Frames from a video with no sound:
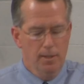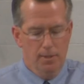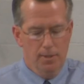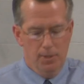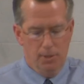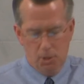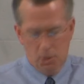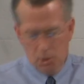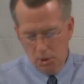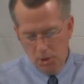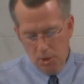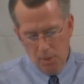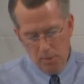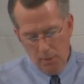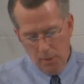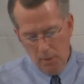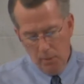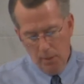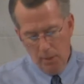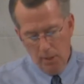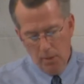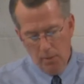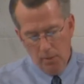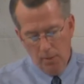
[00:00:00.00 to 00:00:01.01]
This is something
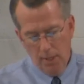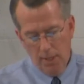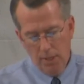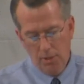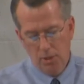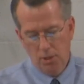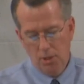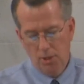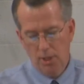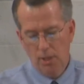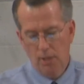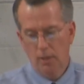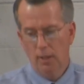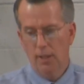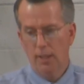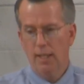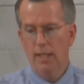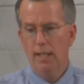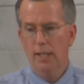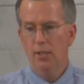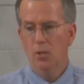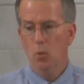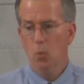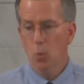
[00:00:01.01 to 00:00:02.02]
we don't necessarily
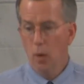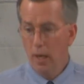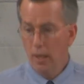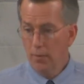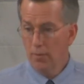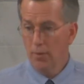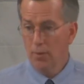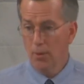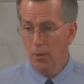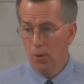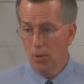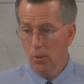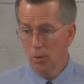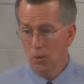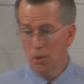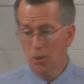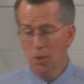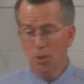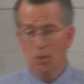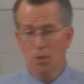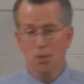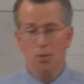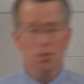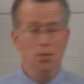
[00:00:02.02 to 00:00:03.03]
need to wait for the whole
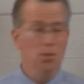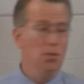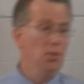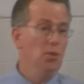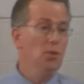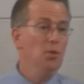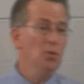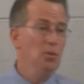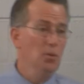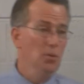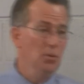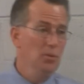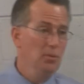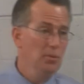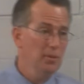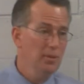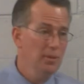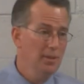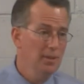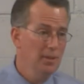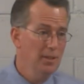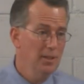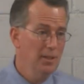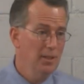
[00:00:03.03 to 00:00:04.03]
church to do.
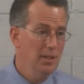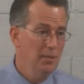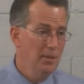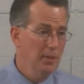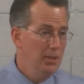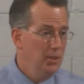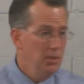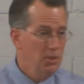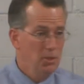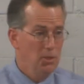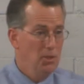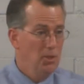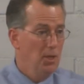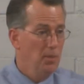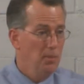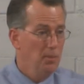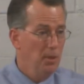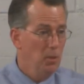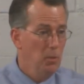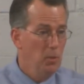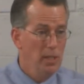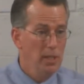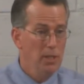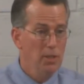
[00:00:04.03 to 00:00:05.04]
I mean, this is
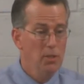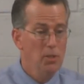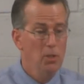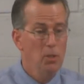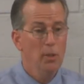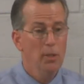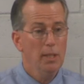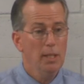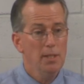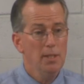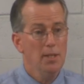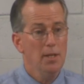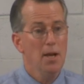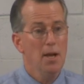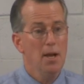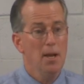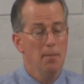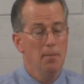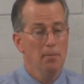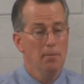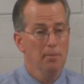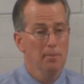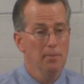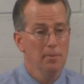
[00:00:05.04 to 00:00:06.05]
something we can do anytime.
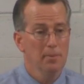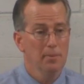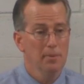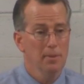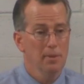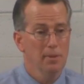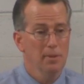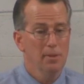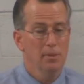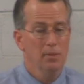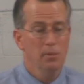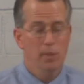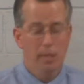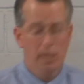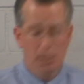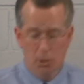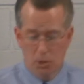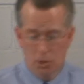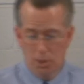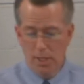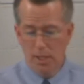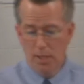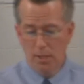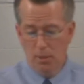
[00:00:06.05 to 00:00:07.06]
We can
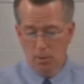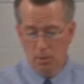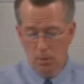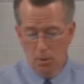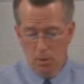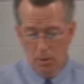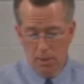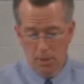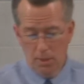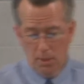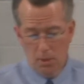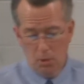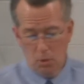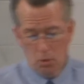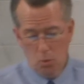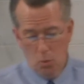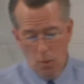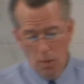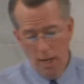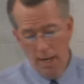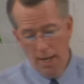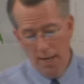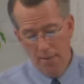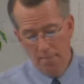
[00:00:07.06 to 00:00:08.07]
seek the Lord in this
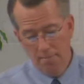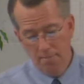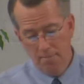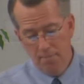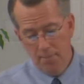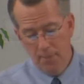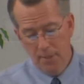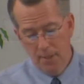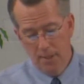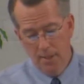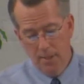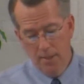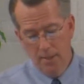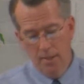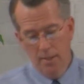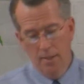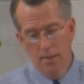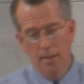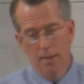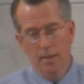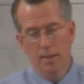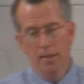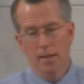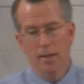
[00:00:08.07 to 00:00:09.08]
way.
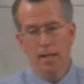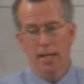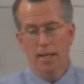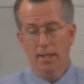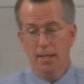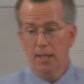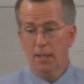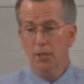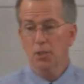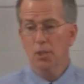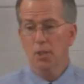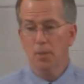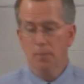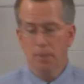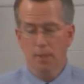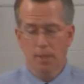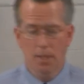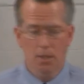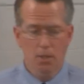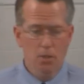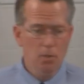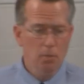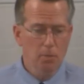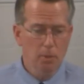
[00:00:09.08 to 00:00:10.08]
And that's something
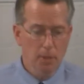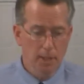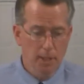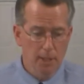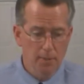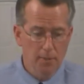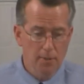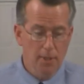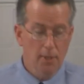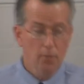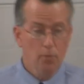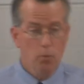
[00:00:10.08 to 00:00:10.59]
I do believe that